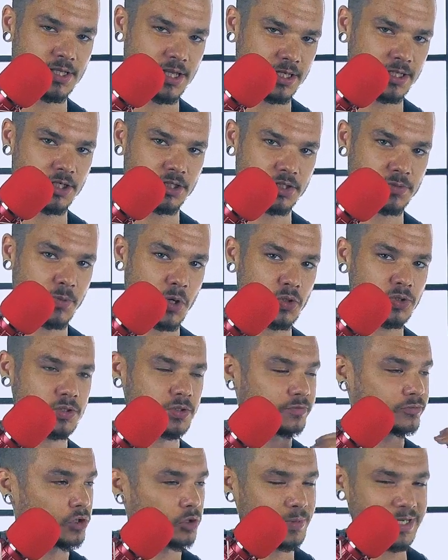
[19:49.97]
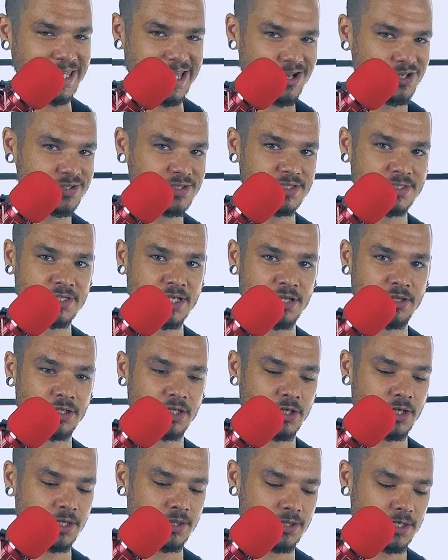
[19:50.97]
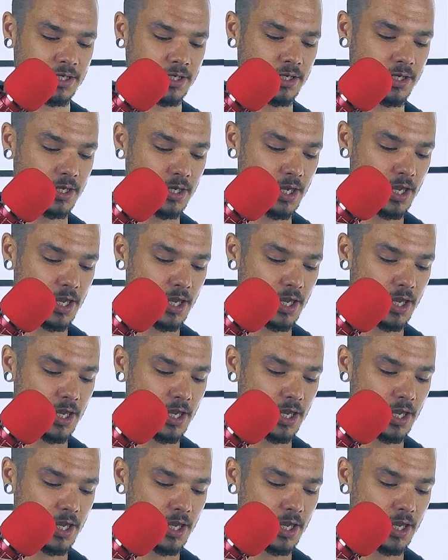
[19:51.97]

like you're supposed to if nobody else is telling you anything.